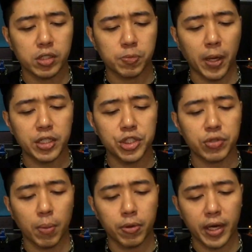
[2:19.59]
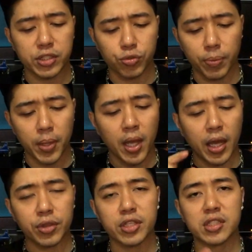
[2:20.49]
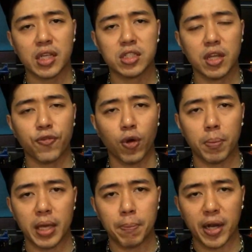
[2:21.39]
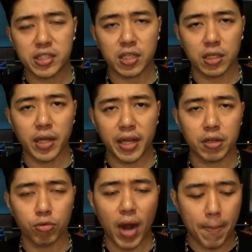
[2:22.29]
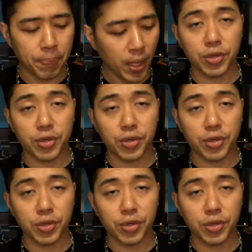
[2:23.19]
spongy rubberized grip, and this is actually from a bicycle handle wrap.